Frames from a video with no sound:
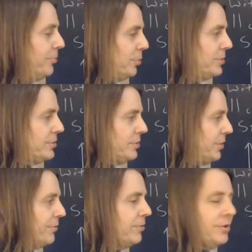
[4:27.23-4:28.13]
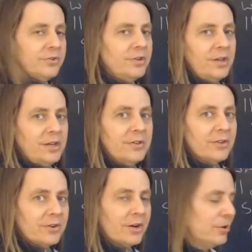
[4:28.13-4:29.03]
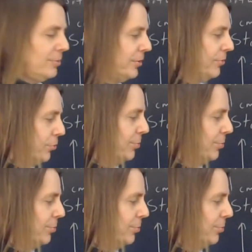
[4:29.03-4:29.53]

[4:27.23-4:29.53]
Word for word: which you'll definitely see, that's not going to be true.